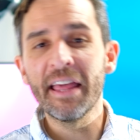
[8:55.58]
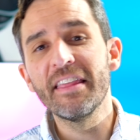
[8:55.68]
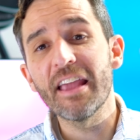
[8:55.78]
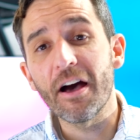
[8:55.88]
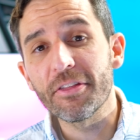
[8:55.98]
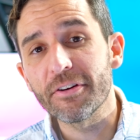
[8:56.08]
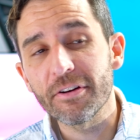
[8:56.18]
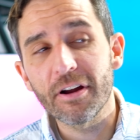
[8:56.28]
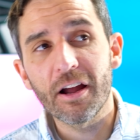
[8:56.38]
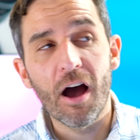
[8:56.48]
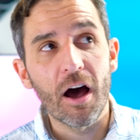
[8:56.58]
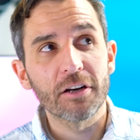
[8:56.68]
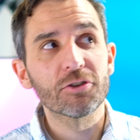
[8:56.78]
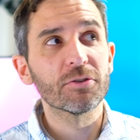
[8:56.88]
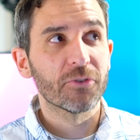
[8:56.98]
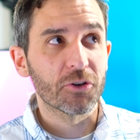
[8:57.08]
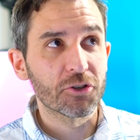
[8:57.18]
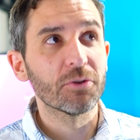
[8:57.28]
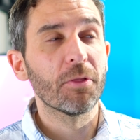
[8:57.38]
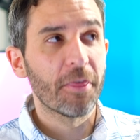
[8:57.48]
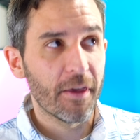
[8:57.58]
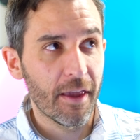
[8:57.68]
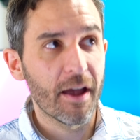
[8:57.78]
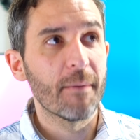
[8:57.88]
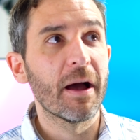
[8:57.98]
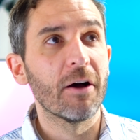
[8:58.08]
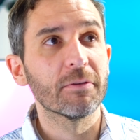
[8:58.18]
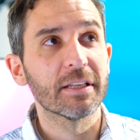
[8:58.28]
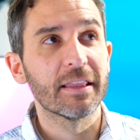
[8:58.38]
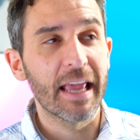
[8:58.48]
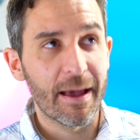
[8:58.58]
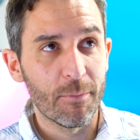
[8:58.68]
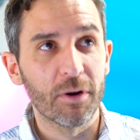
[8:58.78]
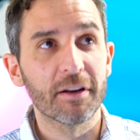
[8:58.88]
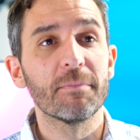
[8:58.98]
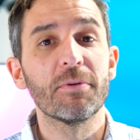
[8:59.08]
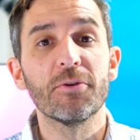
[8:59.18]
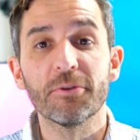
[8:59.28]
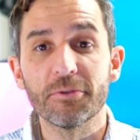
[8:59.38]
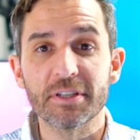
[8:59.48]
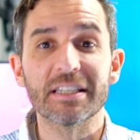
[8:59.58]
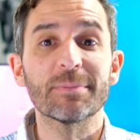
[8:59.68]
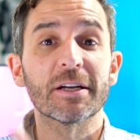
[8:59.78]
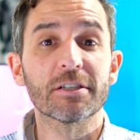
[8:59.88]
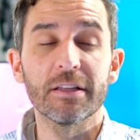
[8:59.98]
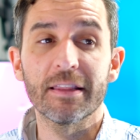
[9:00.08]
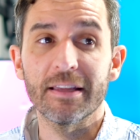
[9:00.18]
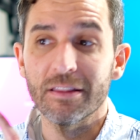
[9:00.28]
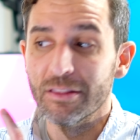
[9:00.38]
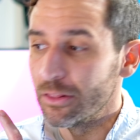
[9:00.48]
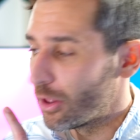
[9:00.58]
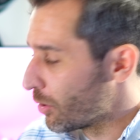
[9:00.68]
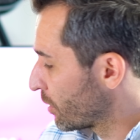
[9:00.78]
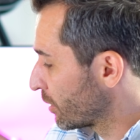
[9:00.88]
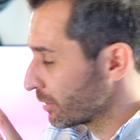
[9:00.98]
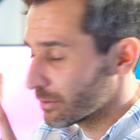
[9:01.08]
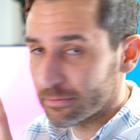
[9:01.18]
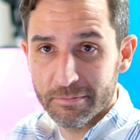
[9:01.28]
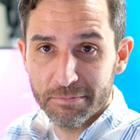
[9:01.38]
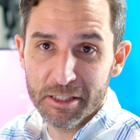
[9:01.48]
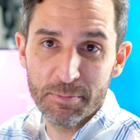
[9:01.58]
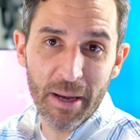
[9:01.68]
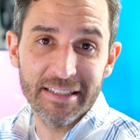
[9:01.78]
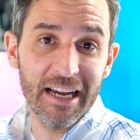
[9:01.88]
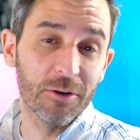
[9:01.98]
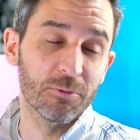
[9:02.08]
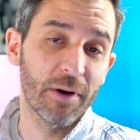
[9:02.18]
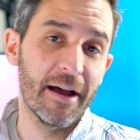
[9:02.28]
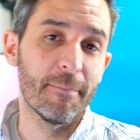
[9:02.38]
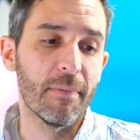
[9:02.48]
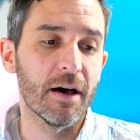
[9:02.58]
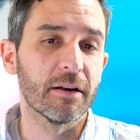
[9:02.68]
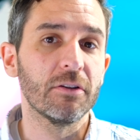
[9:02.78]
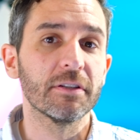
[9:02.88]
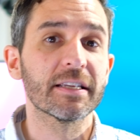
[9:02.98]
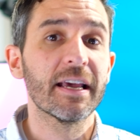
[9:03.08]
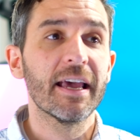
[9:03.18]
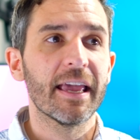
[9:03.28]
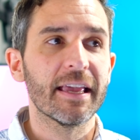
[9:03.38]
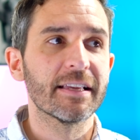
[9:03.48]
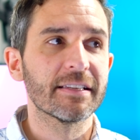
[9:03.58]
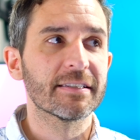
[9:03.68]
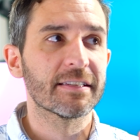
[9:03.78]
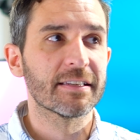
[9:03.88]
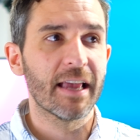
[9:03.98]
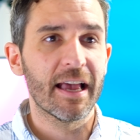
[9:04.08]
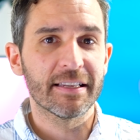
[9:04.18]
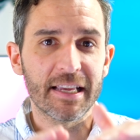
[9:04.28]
And the other controversial thing about the M one computers, especially the lower spec'd out RAM models, is S